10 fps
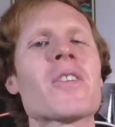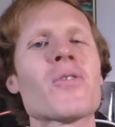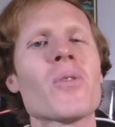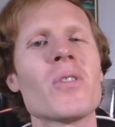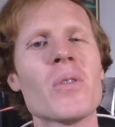make
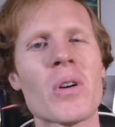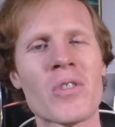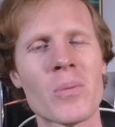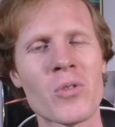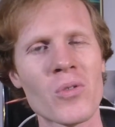sure you are
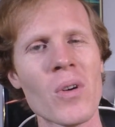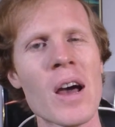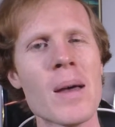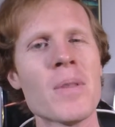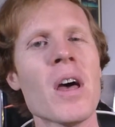
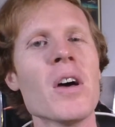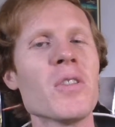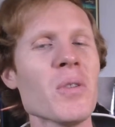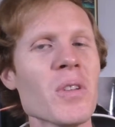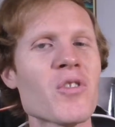subscribed
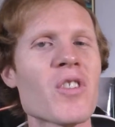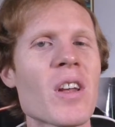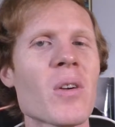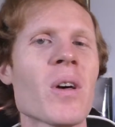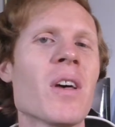to this
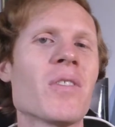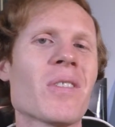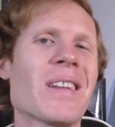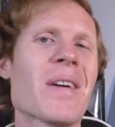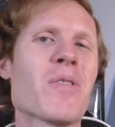channel
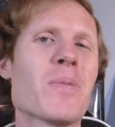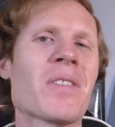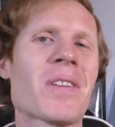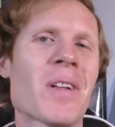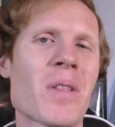so you never
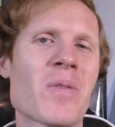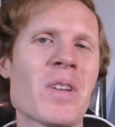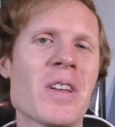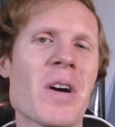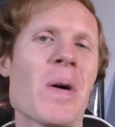miss another
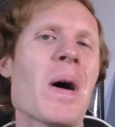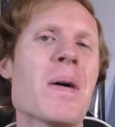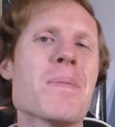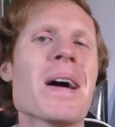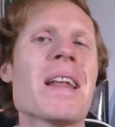video.
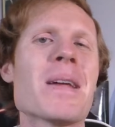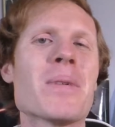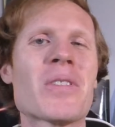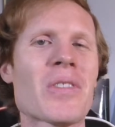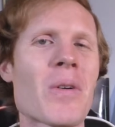My name
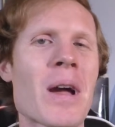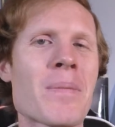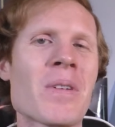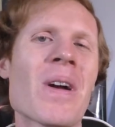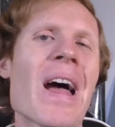is
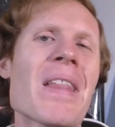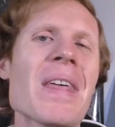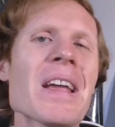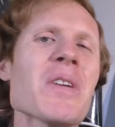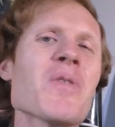Starrapter.
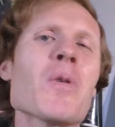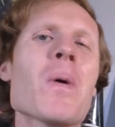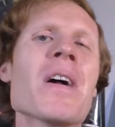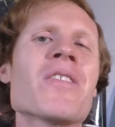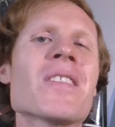Thank you for
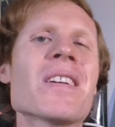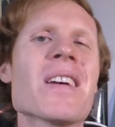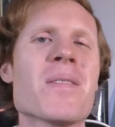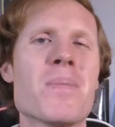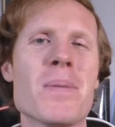watching,
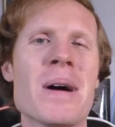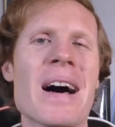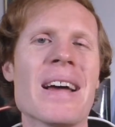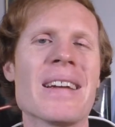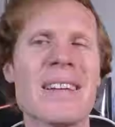and bye-bye.